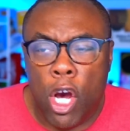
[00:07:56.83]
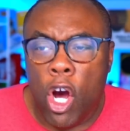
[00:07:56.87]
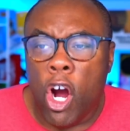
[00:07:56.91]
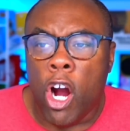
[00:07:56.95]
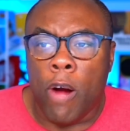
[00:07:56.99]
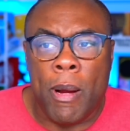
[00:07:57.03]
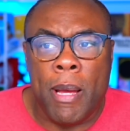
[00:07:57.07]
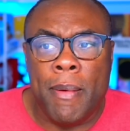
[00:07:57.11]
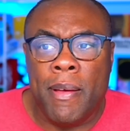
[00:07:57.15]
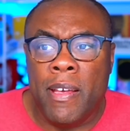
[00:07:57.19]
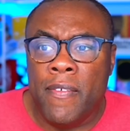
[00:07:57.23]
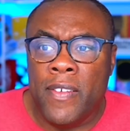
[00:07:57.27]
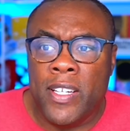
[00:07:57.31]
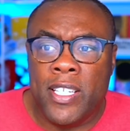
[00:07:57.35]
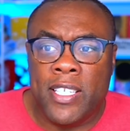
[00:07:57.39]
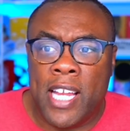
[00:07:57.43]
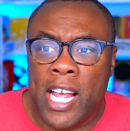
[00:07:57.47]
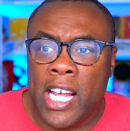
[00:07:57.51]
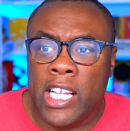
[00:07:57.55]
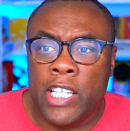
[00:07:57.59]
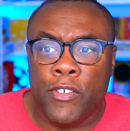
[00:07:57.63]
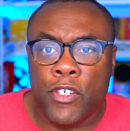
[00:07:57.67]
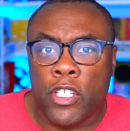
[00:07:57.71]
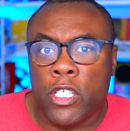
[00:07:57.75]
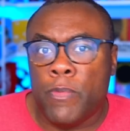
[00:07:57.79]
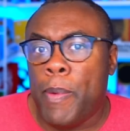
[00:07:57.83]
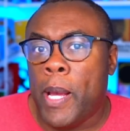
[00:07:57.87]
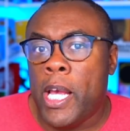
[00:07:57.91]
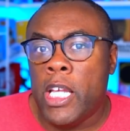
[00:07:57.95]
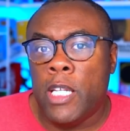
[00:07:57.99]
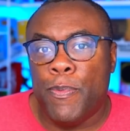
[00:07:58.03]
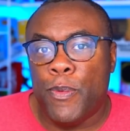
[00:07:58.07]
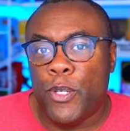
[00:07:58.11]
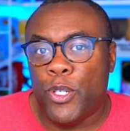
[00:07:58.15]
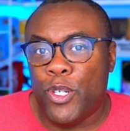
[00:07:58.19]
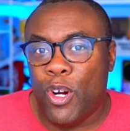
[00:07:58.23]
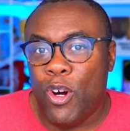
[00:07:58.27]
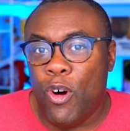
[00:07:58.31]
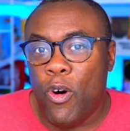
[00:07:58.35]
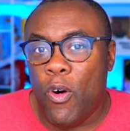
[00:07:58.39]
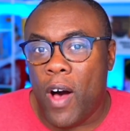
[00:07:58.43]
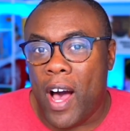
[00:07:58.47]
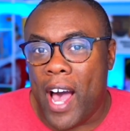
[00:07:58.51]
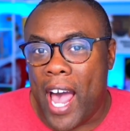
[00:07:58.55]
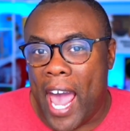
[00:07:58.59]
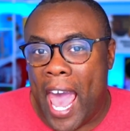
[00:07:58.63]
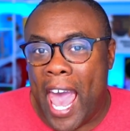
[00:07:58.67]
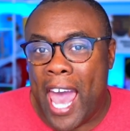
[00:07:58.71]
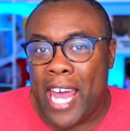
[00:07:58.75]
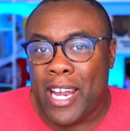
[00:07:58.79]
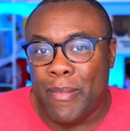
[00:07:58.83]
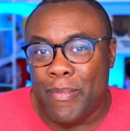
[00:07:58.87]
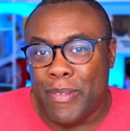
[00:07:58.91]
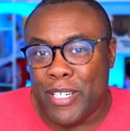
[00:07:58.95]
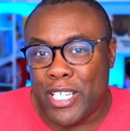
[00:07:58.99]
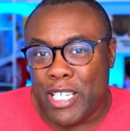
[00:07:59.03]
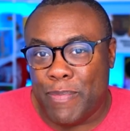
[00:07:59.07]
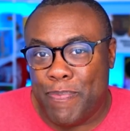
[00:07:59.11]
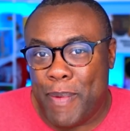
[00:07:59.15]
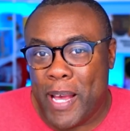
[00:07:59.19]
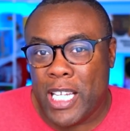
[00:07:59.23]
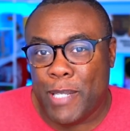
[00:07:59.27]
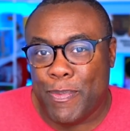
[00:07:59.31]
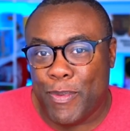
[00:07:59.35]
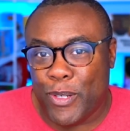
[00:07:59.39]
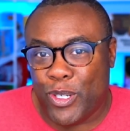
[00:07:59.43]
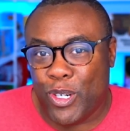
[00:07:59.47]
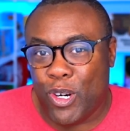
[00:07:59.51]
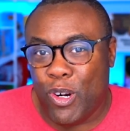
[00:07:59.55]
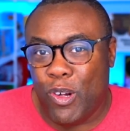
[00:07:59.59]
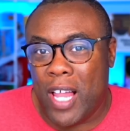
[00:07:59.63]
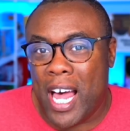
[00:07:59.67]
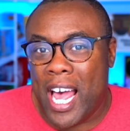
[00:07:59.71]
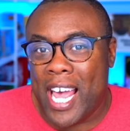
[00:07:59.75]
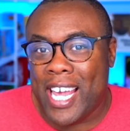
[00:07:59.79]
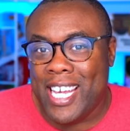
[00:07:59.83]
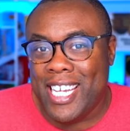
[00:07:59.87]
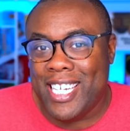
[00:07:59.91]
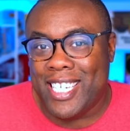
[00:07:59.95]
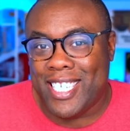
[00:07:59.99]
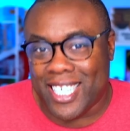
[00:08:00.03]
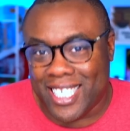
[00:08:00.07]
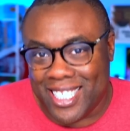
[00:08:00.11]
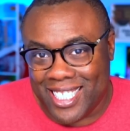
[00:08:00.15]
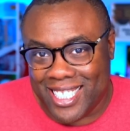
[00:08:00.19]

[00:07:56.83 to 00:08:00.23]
or maybe even stands for Space Patrol Adam and Space Patrol Aisha.